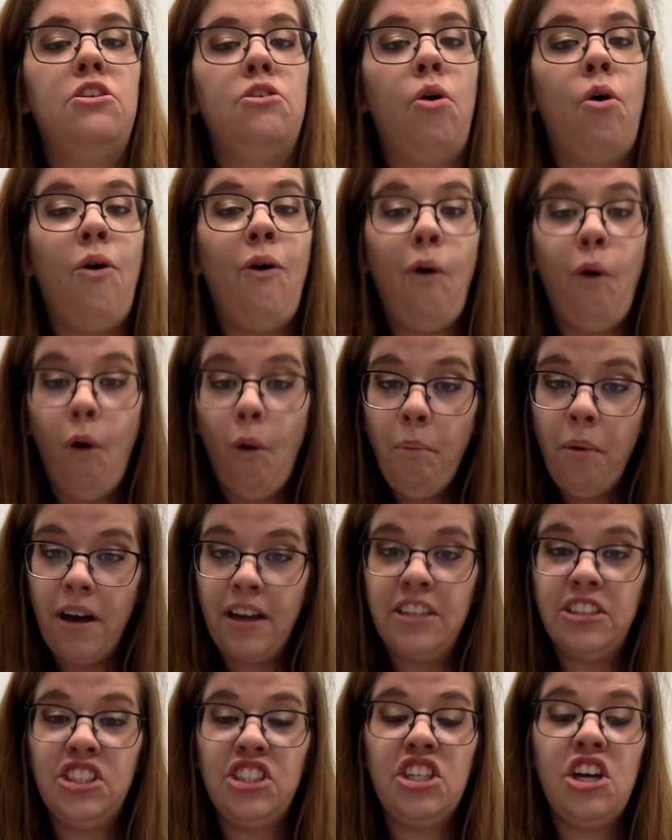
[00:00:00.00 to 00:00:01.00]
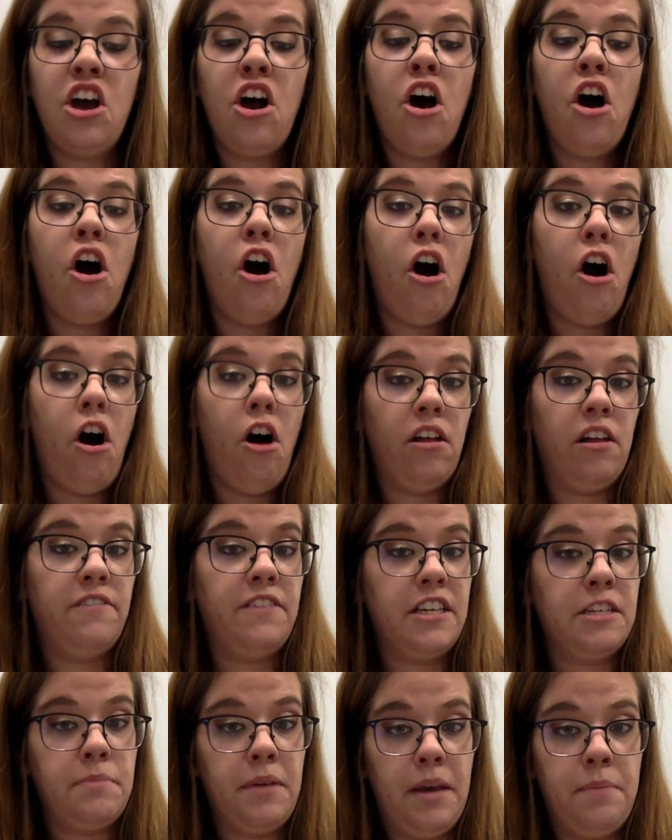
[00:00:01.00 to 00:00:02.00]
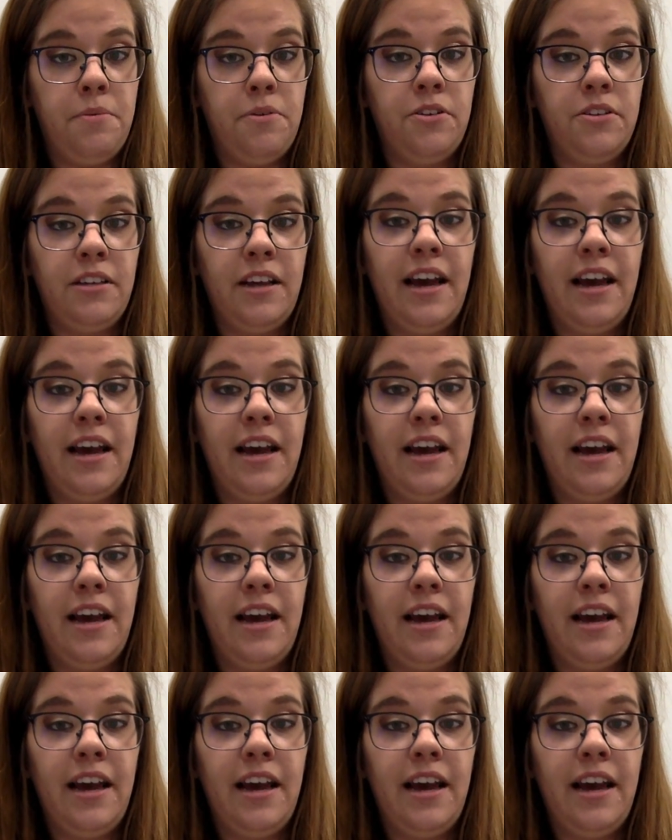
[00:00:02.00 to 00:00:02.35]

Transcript: to hole punch all of these papers.